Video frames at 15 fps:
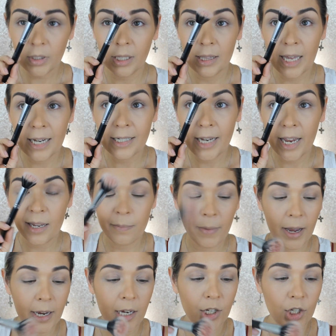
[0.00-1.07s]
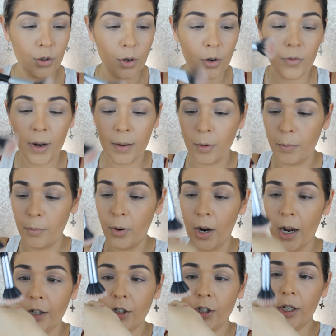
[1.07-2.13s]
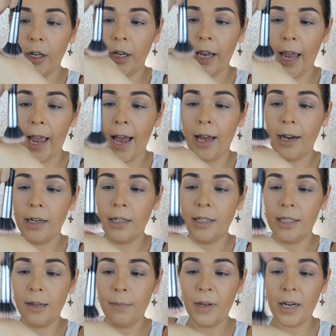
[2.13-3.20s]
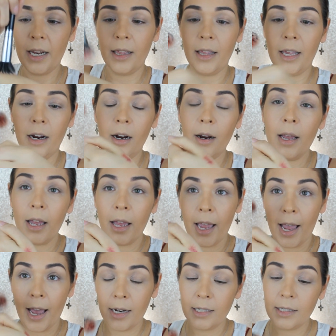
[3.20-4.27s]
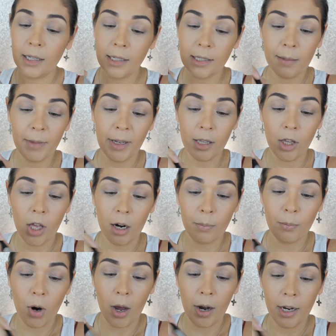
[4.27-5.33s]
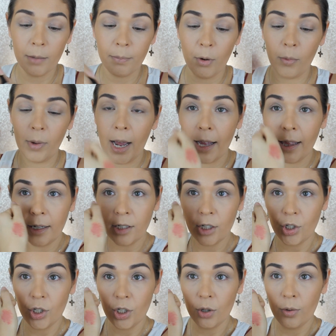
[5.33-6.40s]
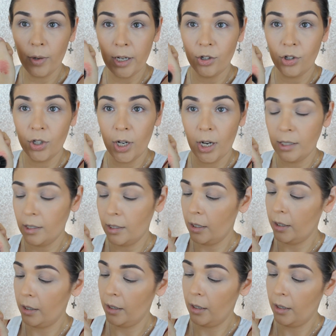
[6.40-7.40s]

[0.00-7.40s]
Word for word: Then take my duo fiber brush and dip it in there. And it's gonna seem like a lot of product, but what I like to do is just